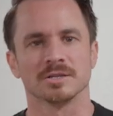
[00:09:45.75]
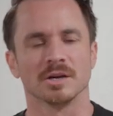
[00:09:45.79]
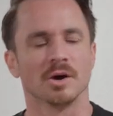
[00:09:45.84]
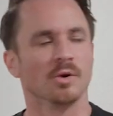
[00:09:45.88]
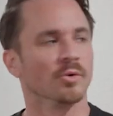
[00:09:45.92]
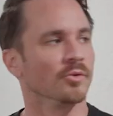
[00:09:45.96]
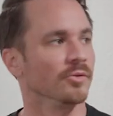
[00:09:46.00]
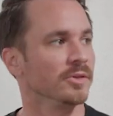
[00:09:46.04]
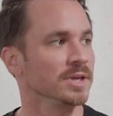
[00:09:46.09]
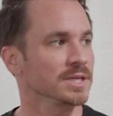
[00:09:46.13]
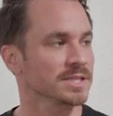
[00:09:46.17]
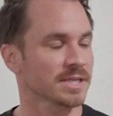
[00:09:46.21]

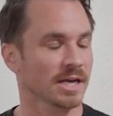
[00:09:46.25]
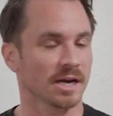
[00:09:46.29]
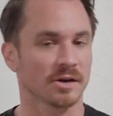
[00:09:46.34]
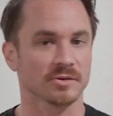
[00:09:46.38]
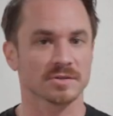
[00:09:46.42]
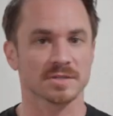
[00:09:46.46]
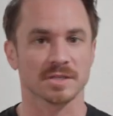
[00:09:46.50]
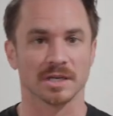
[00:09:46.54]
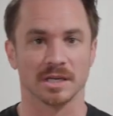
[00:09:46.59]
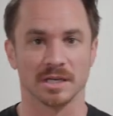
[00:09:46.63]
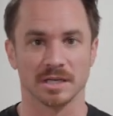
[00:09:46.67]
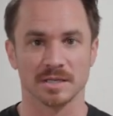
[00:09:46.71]
So this
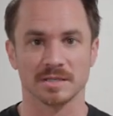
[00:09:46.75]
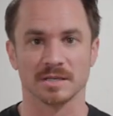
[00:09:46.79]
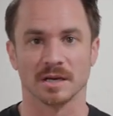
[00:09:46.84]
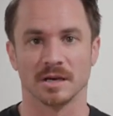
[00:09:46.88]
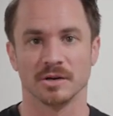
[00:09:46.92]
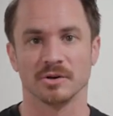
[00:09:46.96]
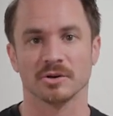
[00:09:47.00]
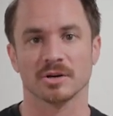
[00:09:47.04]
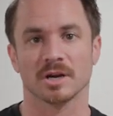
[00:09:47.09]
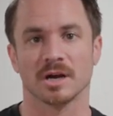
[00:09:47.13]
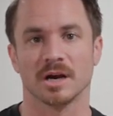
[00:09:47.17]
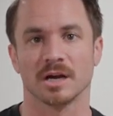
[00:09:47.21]
house is
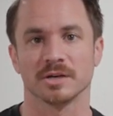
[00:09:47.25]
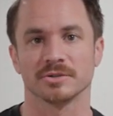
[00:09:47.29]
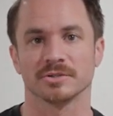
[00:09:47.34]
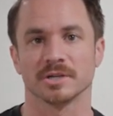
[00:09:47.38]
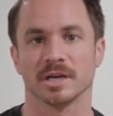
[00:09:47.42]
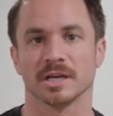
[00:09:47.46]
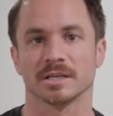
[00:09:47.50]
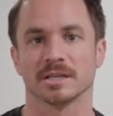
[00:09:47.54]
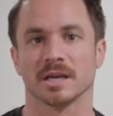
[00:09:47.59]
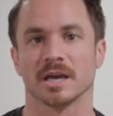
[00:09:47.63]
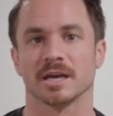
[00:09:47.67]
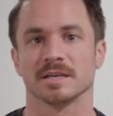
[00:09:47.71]
under
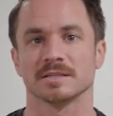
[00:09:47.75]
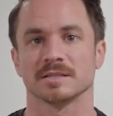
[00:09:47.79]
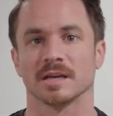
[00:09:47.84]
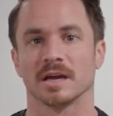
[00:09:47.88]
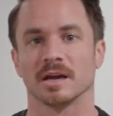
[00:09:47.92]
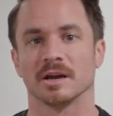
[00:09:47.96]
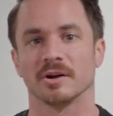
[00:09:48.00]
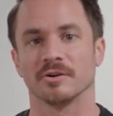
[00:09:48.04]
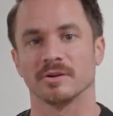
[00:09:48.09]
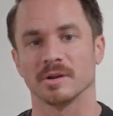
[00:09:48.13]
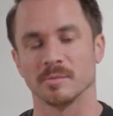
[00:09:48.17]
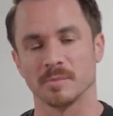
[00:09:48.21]
contract, as
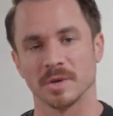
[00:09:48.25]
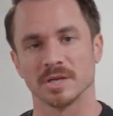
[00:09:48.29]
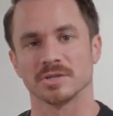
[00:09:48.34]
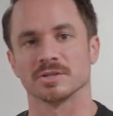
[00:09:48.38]
I already